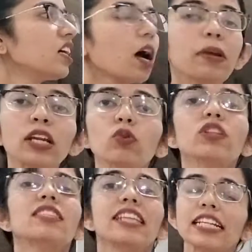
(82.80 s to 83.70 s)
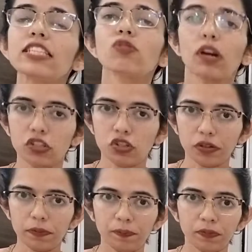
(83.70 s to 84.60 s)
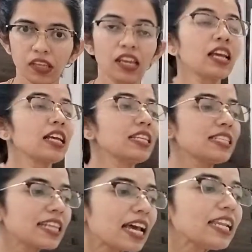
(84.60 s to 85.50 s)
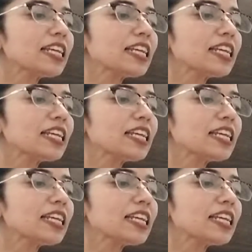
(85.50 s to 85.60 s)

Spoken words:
coming to the cell structure. Cell